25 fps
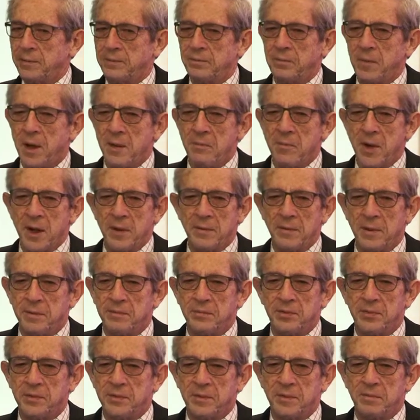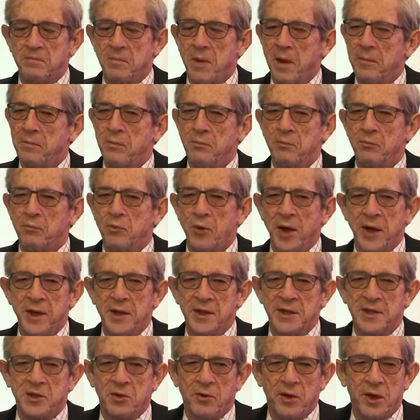my brain
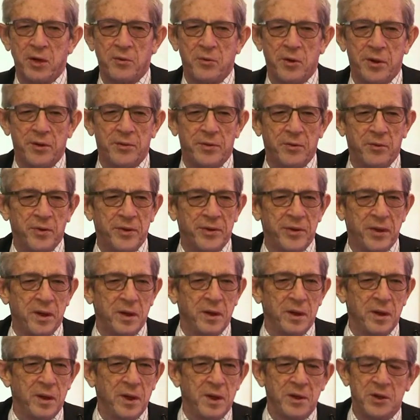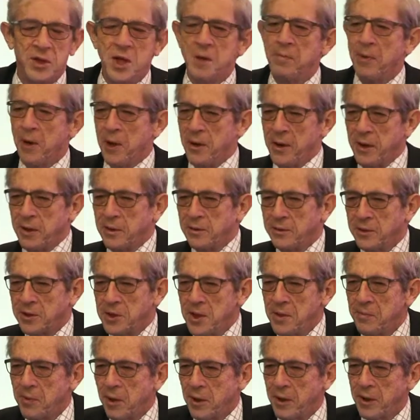is going with the
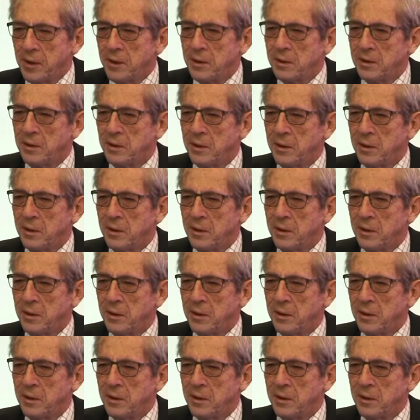Tea Party.